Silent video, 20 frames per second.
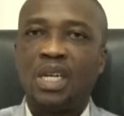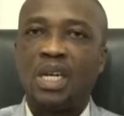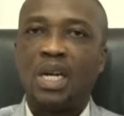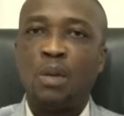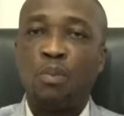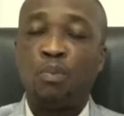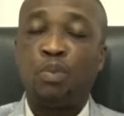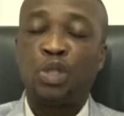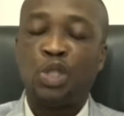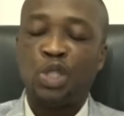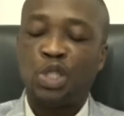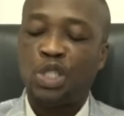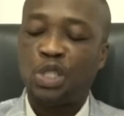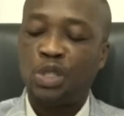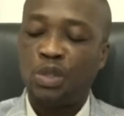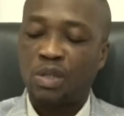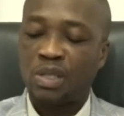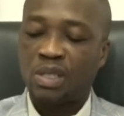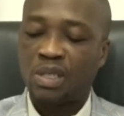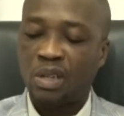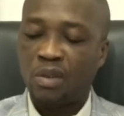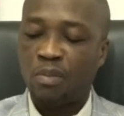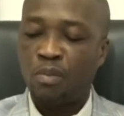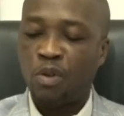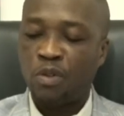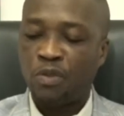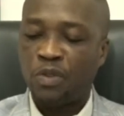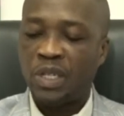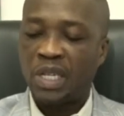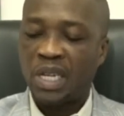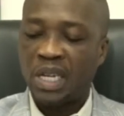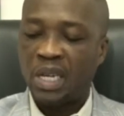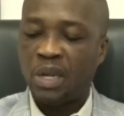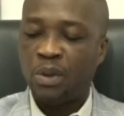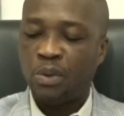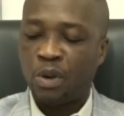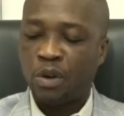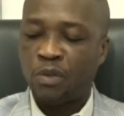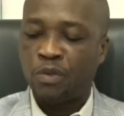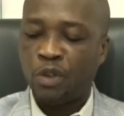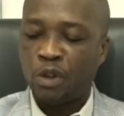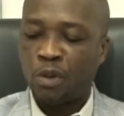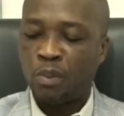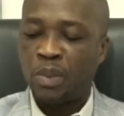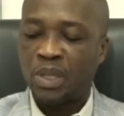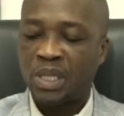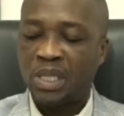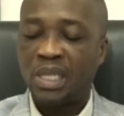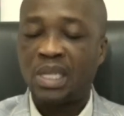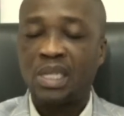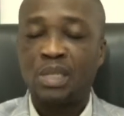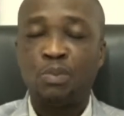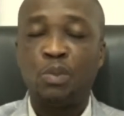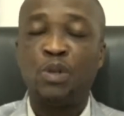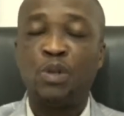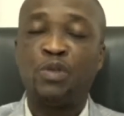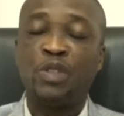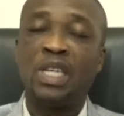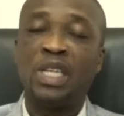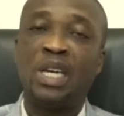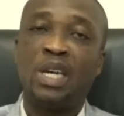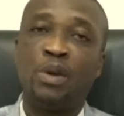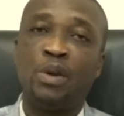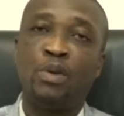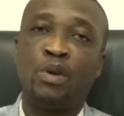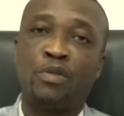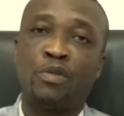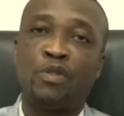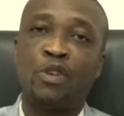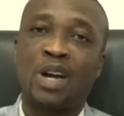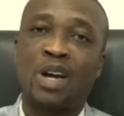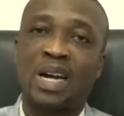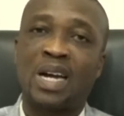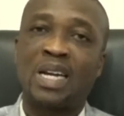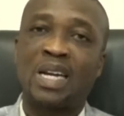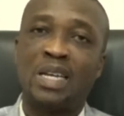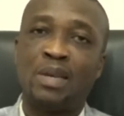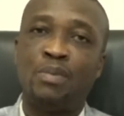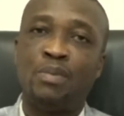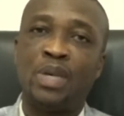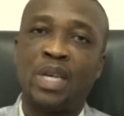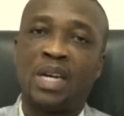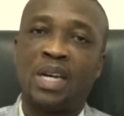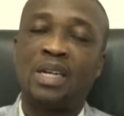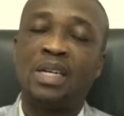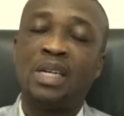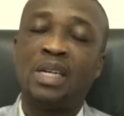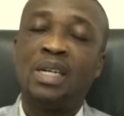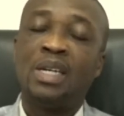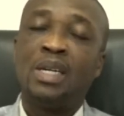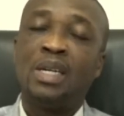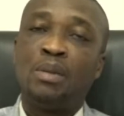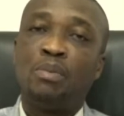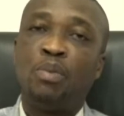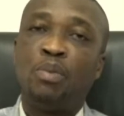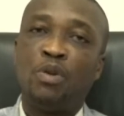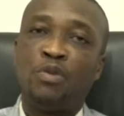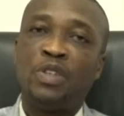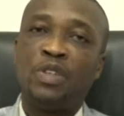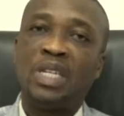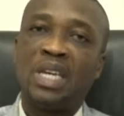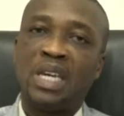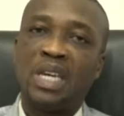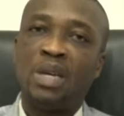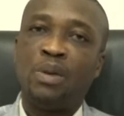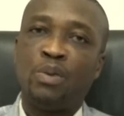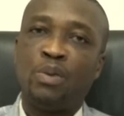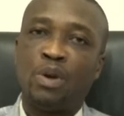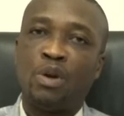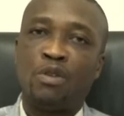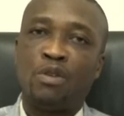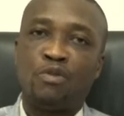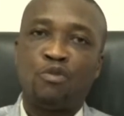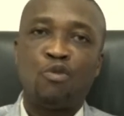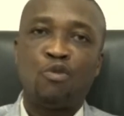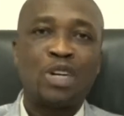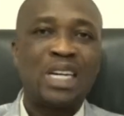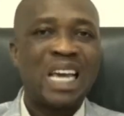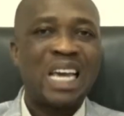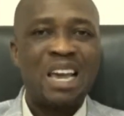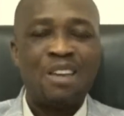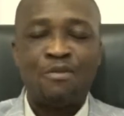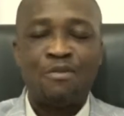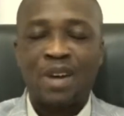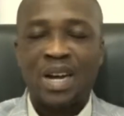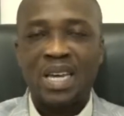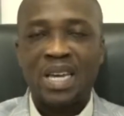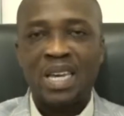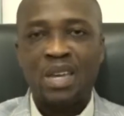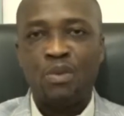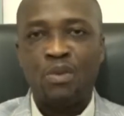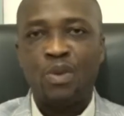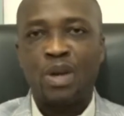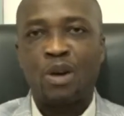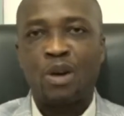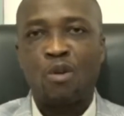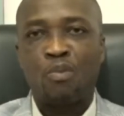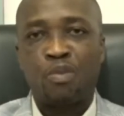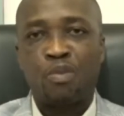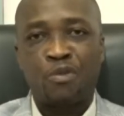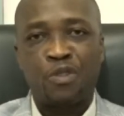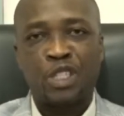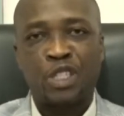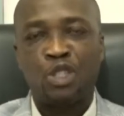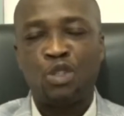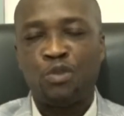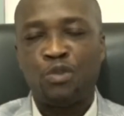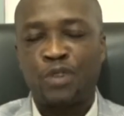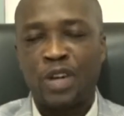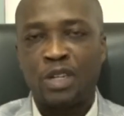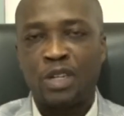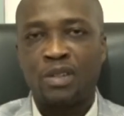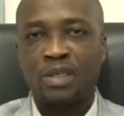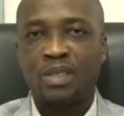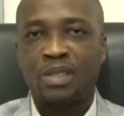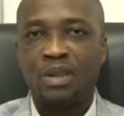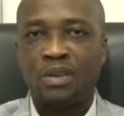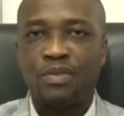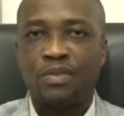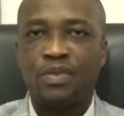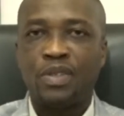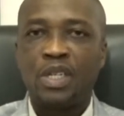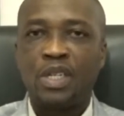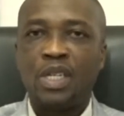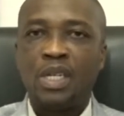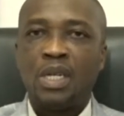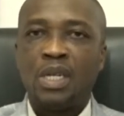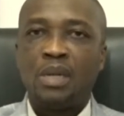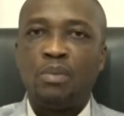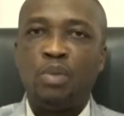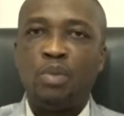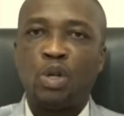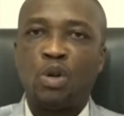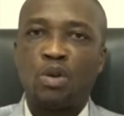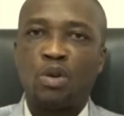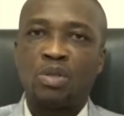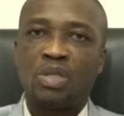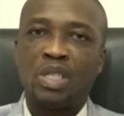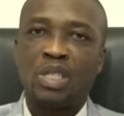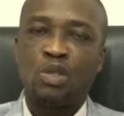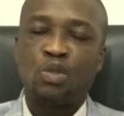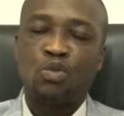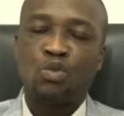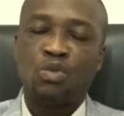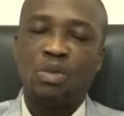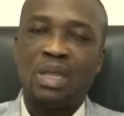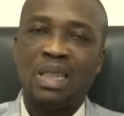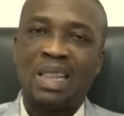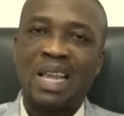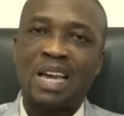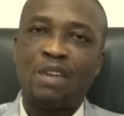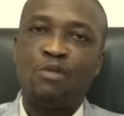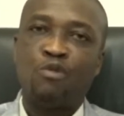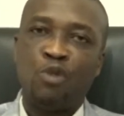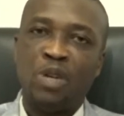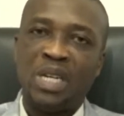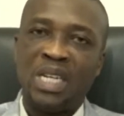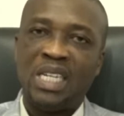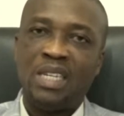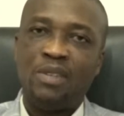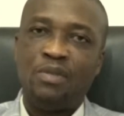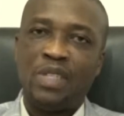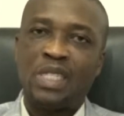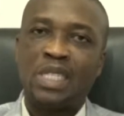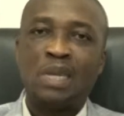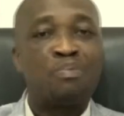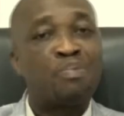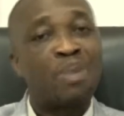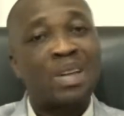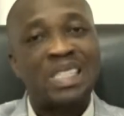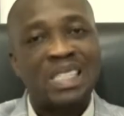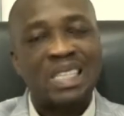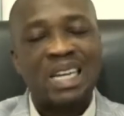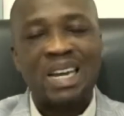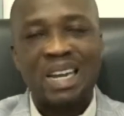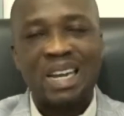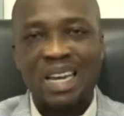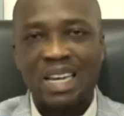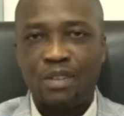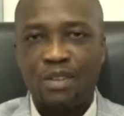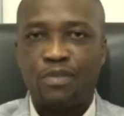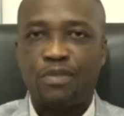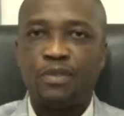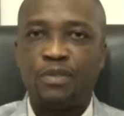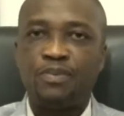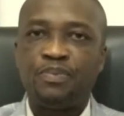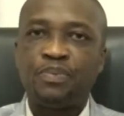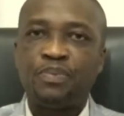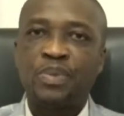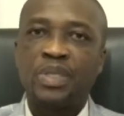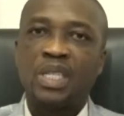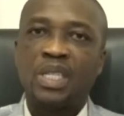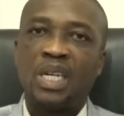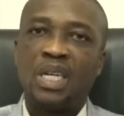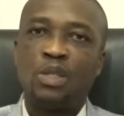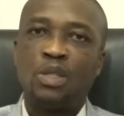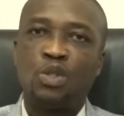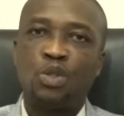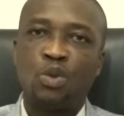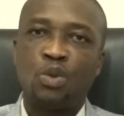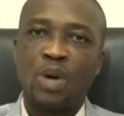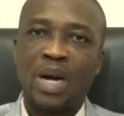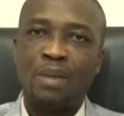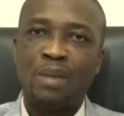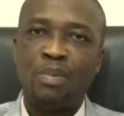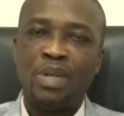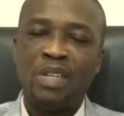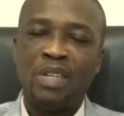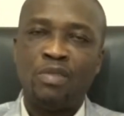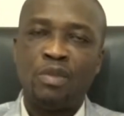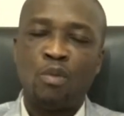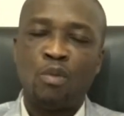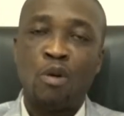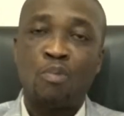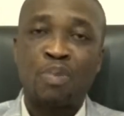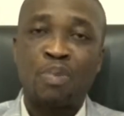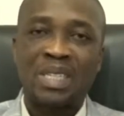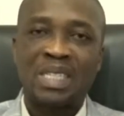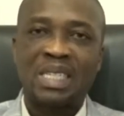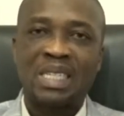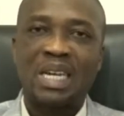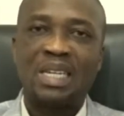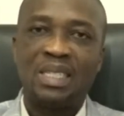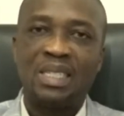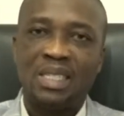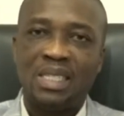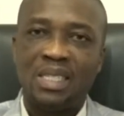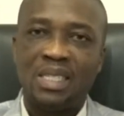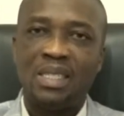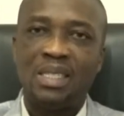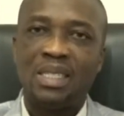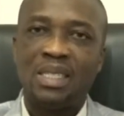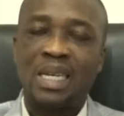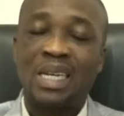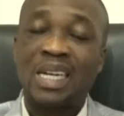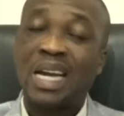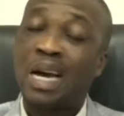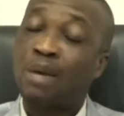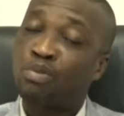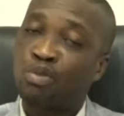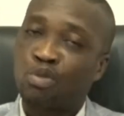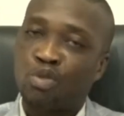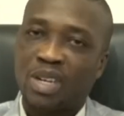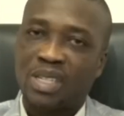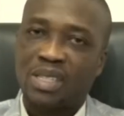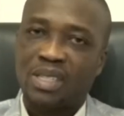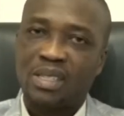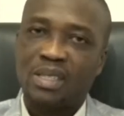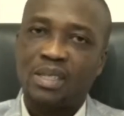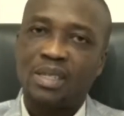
and position yourself both in the area of your business, both in the area of your academia, both in the area of whatever area or profession you find yourself. Because this life we live is a practical life. And so I believe in more practicality than abstract.